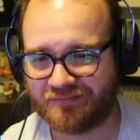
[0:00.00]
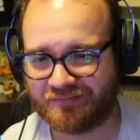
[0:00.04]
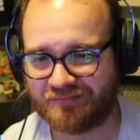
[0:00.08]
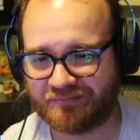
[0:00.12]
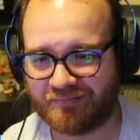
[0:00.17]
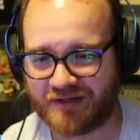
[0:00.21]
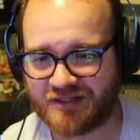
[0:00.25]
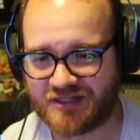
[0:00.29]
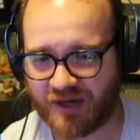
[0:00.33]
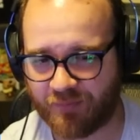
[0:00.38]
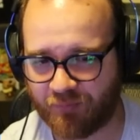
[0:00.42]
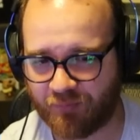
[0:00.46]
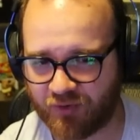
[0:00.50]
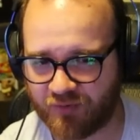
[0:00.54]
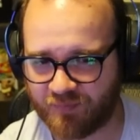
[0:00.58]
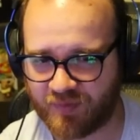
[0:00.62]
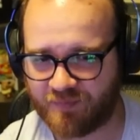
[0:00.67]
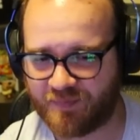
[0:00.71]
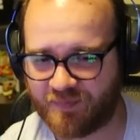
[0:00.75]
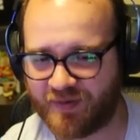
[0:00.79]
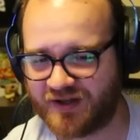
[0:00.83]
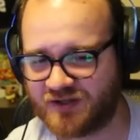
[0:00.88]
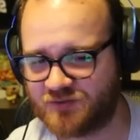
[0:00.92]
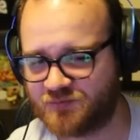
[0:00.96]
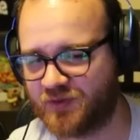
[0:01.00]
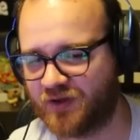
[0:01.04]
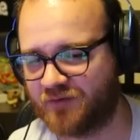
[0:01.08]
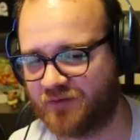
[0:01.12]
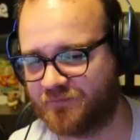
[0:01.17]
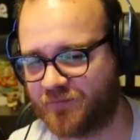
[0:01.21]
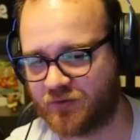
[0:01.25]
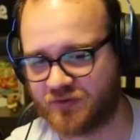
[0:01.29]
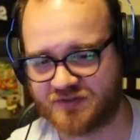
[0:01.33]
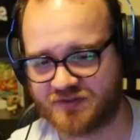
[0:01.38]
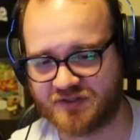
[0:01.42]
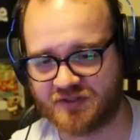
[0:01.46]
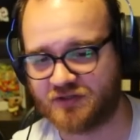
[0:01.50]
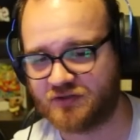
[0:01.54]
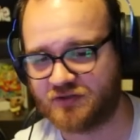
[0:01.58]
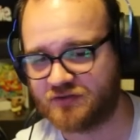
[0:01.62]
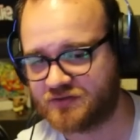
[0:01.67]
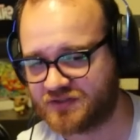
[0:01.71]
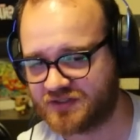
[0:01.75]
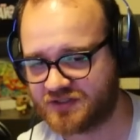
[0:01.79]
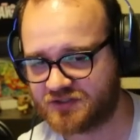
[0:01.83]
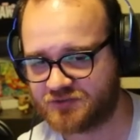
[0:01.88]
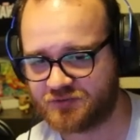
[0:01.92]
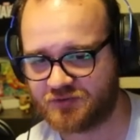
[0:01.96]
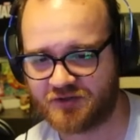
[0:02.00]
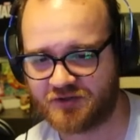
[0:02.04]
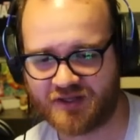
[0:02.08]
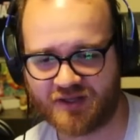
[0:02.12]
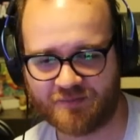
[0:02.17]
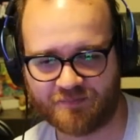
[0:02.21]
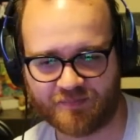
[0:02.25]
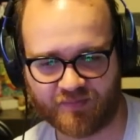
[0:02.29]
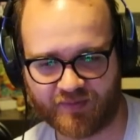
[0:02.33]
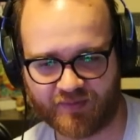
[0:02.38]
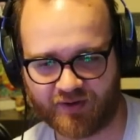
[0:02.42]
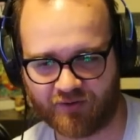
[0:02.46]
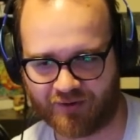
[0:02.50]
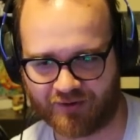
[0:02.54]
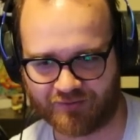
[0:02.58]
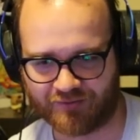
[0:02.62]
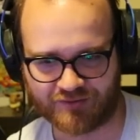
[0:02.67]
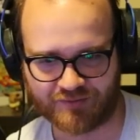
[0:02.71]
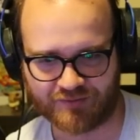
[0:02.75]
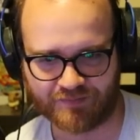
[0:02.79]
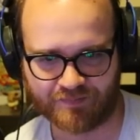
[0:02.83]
My job wouldn't be possible without folks like you. Thanks for keeping me around.